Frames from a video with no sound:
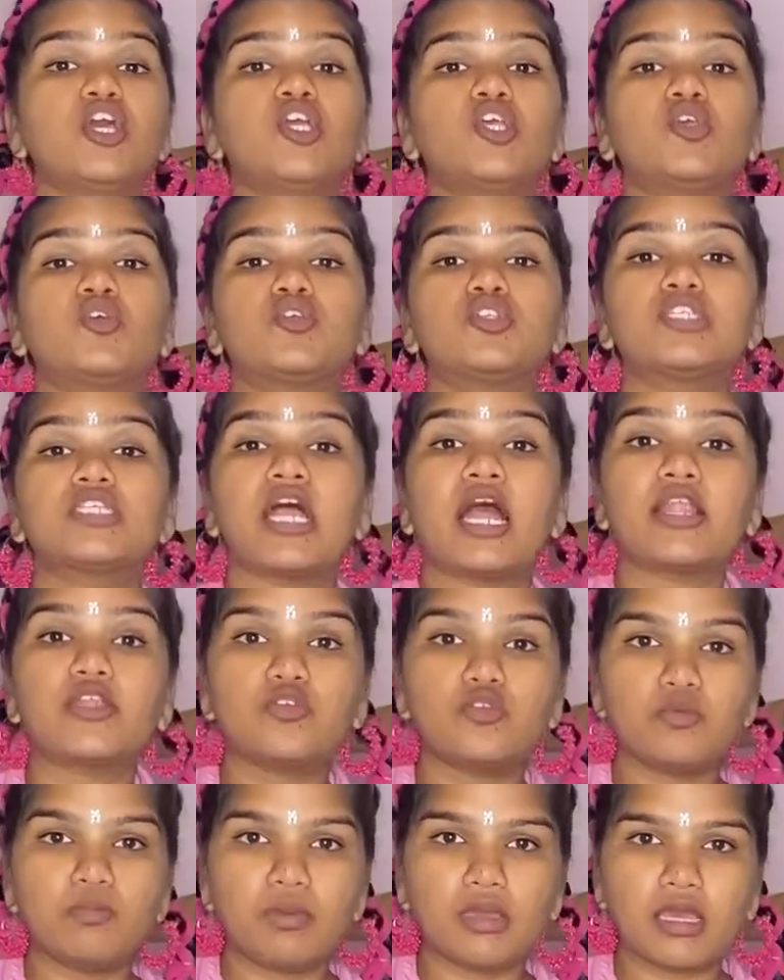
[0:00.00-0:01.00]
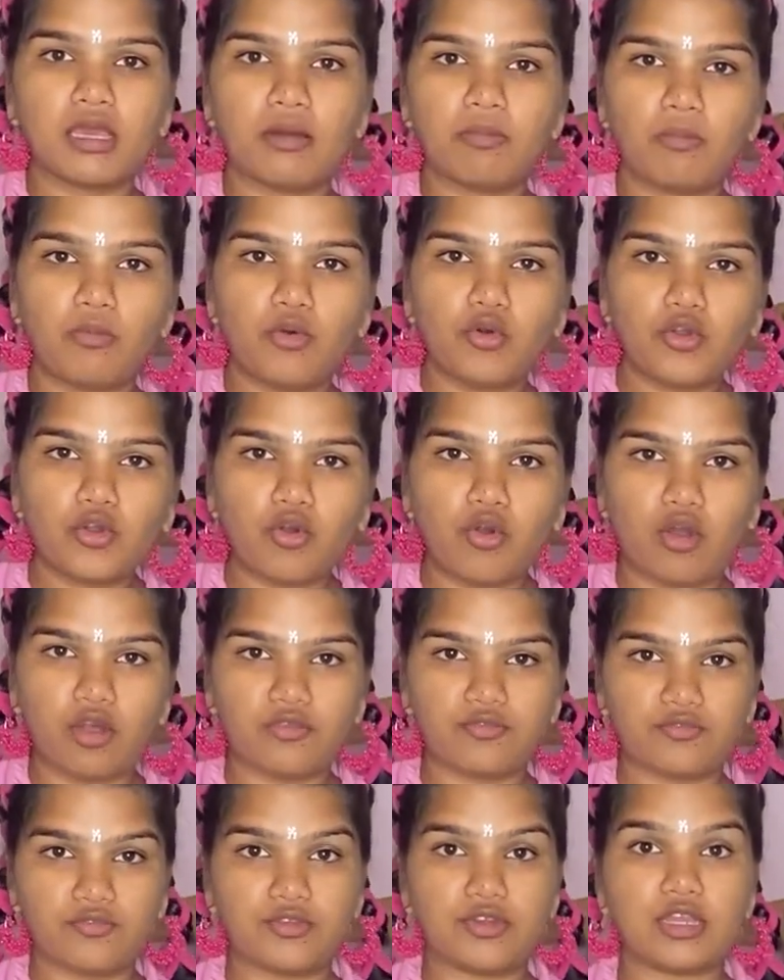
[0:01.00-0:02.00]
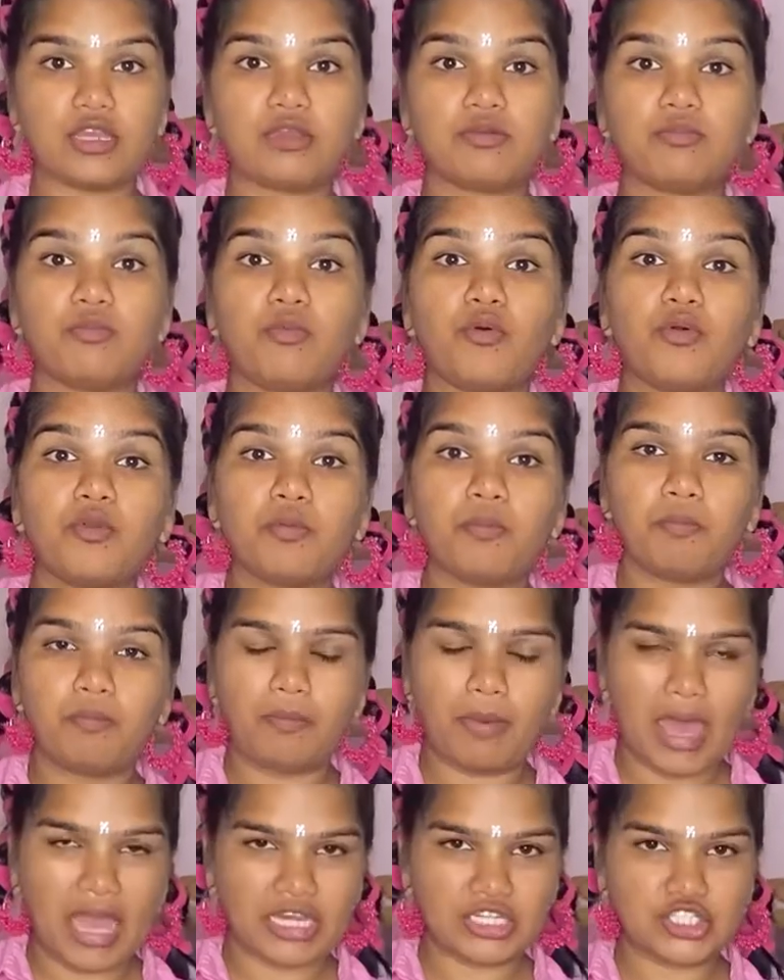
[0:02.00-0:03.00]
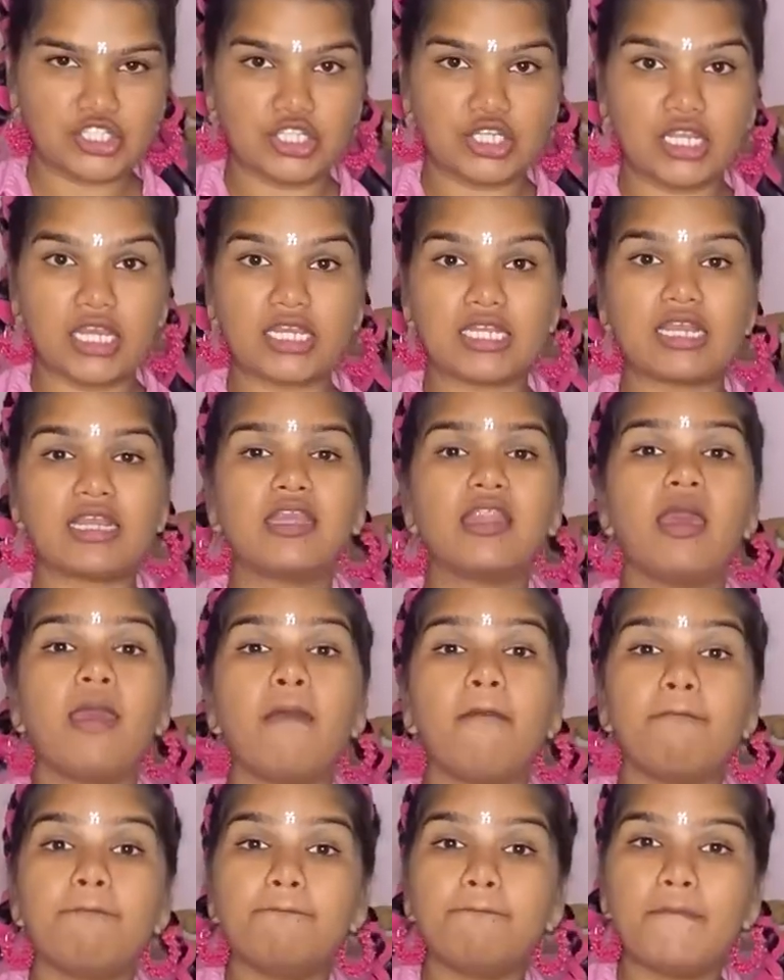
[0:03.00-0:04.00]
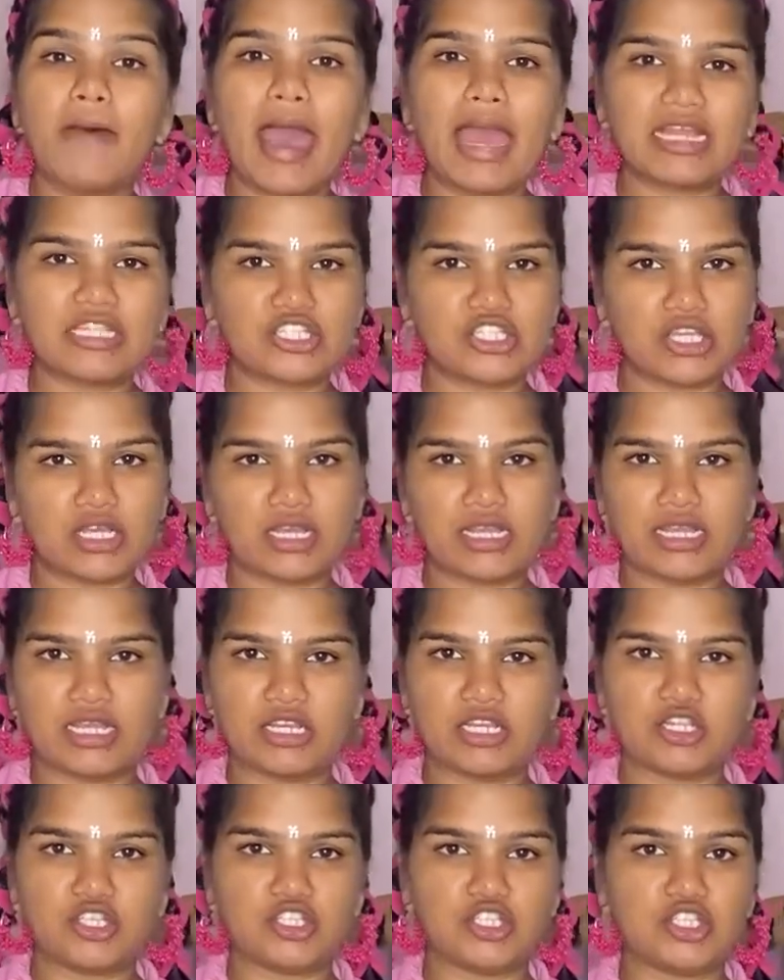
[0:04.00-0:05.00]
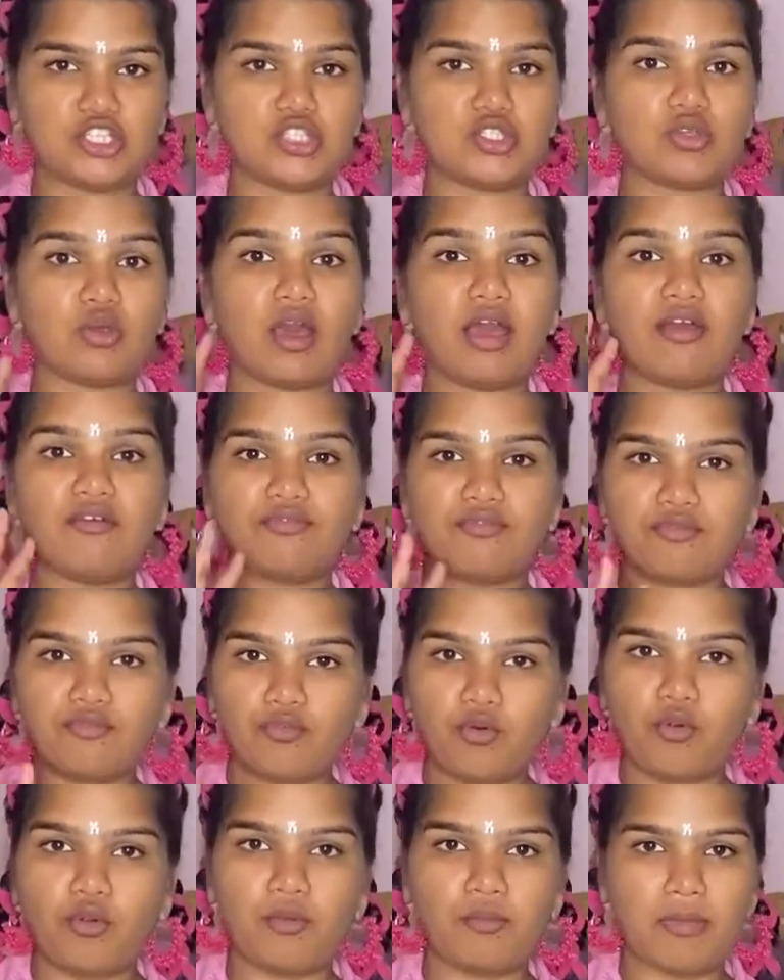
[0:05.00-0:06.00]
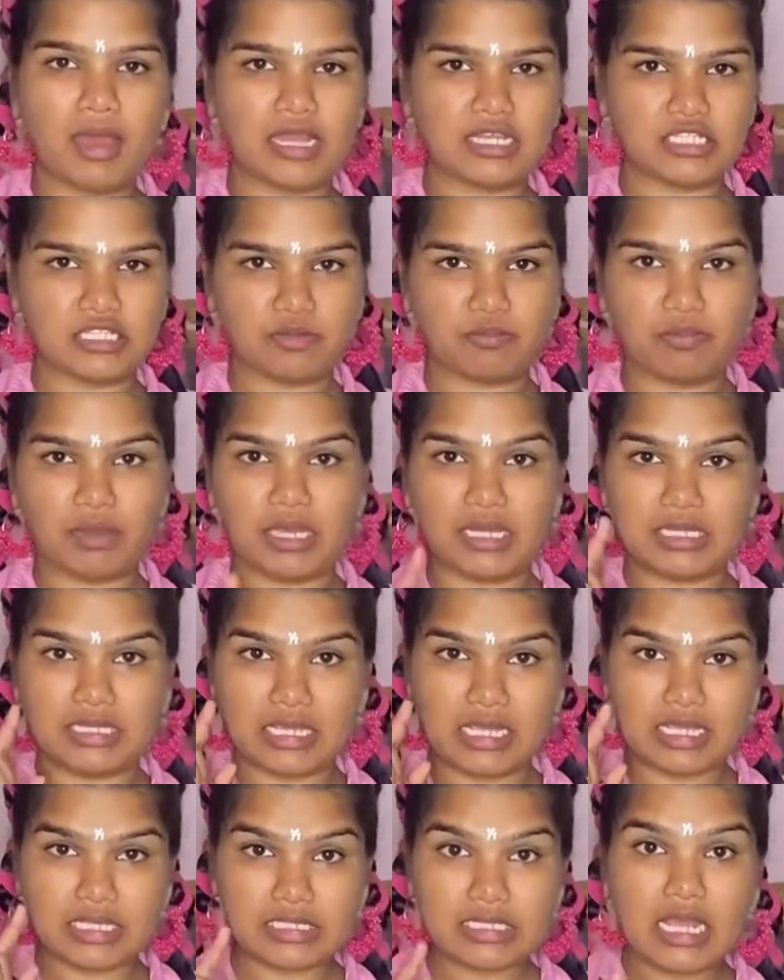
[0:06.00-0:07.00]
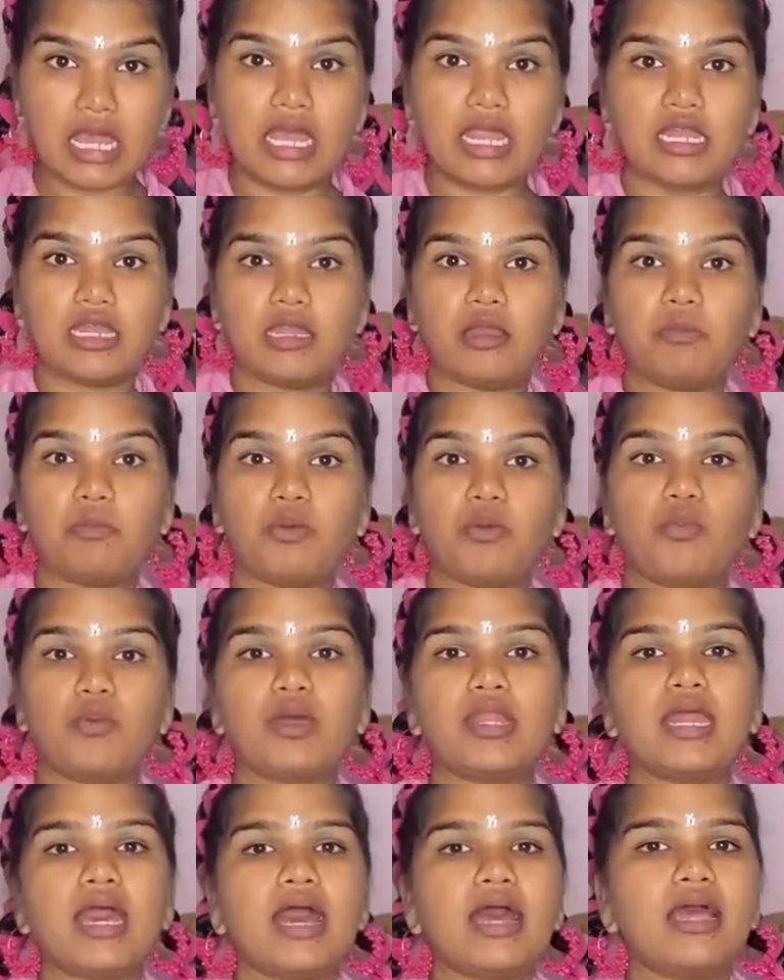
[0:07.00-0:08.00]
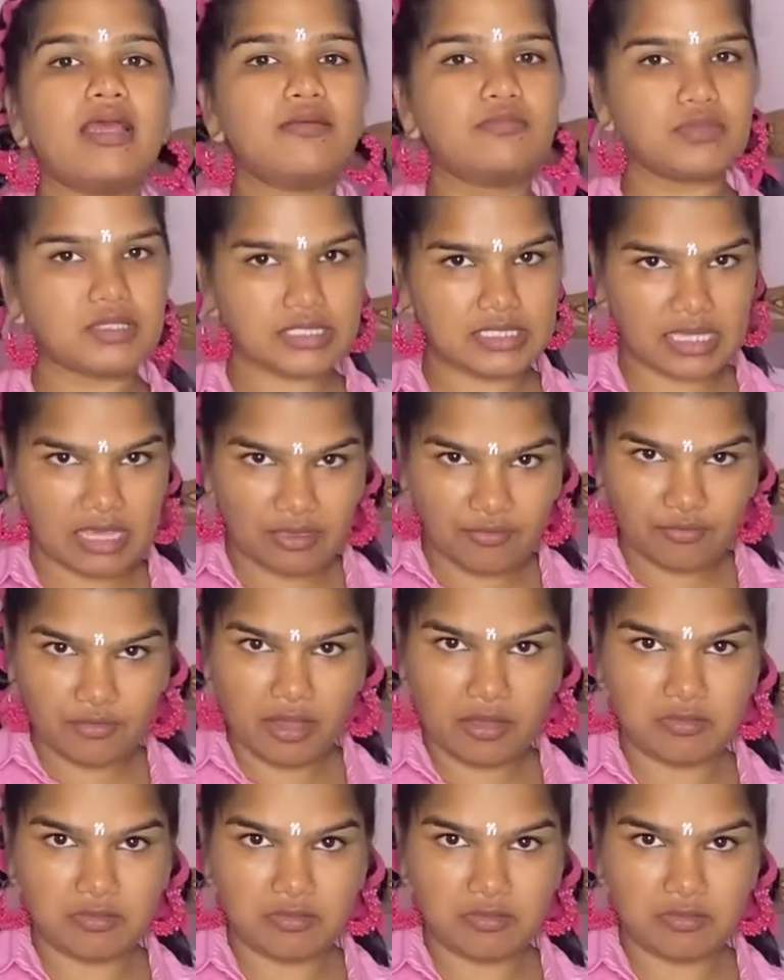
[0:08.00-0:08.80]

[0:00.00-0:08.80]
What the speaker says: You start to become more confident, more passionate and magical energy. So I have 4 magic paintings. Number 1, I am safe, I am